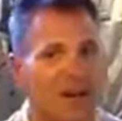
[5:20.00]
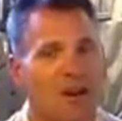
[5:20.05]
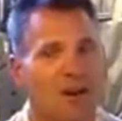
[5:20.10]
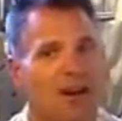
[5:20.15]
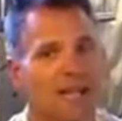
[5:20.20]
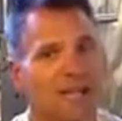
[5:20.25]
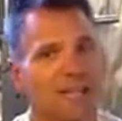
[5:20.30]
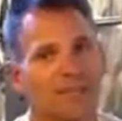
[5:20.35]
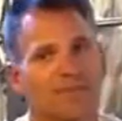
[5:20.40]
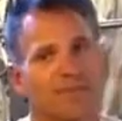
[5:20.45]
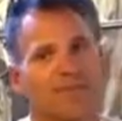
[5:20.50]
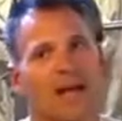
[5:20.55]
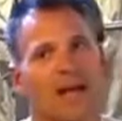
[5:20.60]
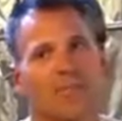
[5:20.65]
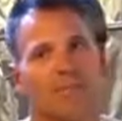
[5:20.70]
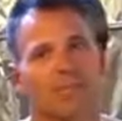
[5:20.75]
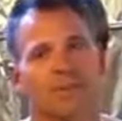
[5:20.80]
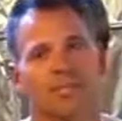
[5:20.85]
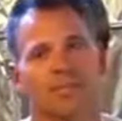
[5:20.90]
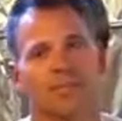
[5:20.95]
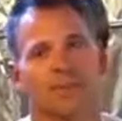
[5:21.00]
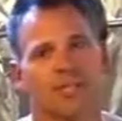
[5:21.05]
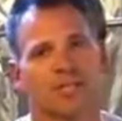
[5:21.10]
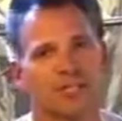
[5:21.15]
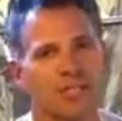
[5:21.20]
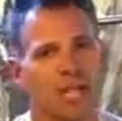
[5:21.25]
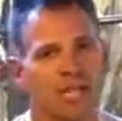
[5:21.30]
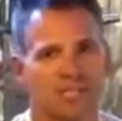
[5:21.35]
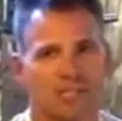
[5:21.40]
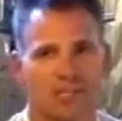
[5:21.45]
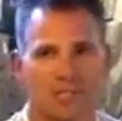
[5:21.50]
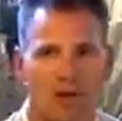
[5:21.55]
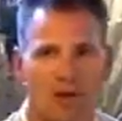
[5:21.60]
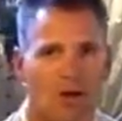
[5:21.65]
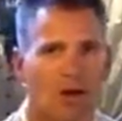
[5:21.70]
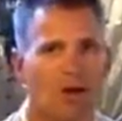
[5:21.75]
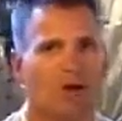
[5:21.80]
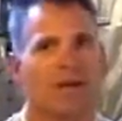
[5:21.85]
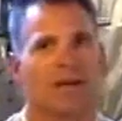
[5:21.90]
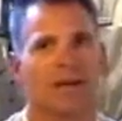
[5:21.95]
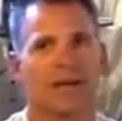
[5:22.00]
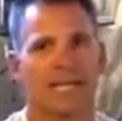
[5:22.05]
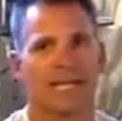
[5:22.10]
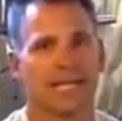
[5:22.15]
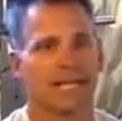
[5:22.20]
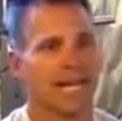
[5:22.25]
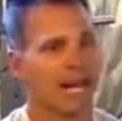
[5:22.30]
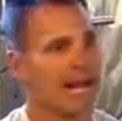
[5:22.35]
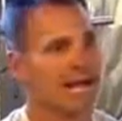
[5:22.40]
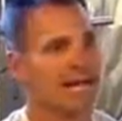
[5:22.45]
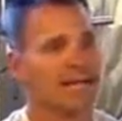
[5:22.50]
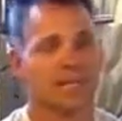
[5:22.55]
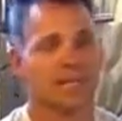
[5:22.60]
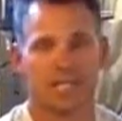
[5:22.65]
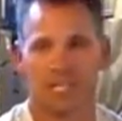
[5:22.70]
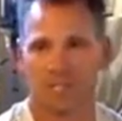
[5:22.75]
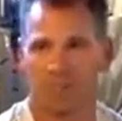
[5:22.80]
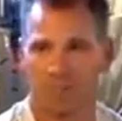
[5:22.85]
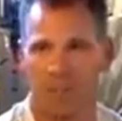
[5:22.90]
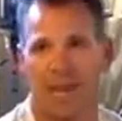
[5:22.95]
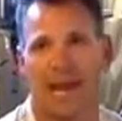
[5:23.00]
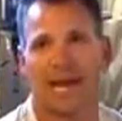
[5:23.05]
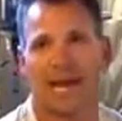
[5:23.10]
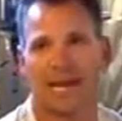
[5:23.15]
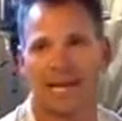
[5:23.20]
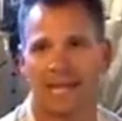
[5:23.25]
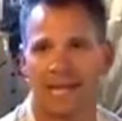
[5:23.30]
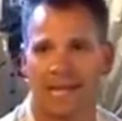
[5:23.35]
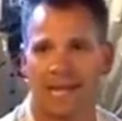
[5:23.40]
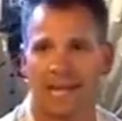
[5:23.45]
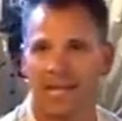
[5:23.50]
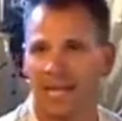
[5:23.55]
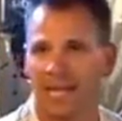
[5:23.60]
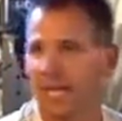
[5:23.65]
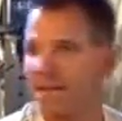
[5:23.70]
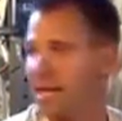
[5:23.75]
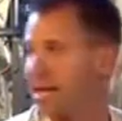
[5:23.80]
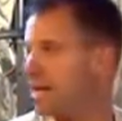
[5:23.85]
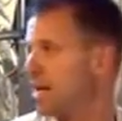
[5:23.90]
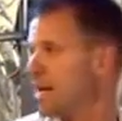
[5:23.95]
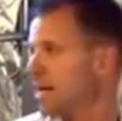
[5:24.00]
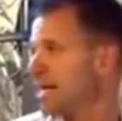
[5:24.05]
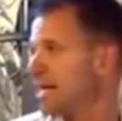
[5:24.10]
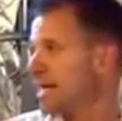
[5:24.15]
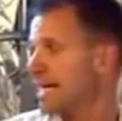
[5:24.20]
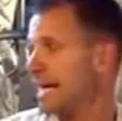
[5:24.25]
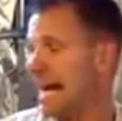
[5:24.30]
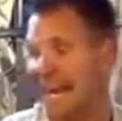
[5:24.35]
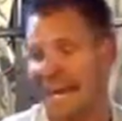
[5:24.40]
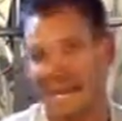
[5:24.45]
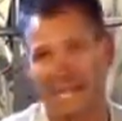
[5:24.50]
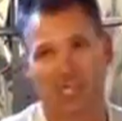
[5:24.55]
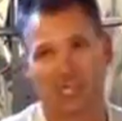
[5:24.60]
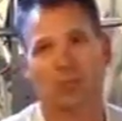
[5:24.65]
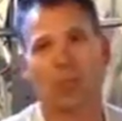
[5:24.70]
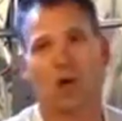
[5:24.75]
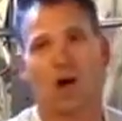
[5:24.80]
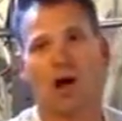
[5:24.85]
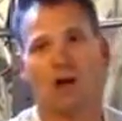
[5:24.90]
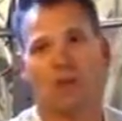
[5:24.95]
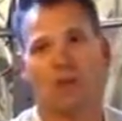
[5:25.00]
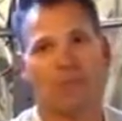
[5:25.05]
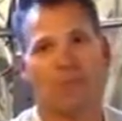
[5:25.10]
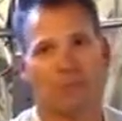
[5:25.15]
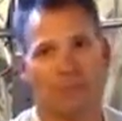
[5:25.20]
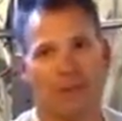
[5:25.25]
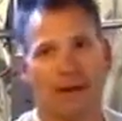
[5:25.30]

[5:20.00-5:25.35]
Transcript: already did a flat bench, my chest is already kind of spent. I got 12, but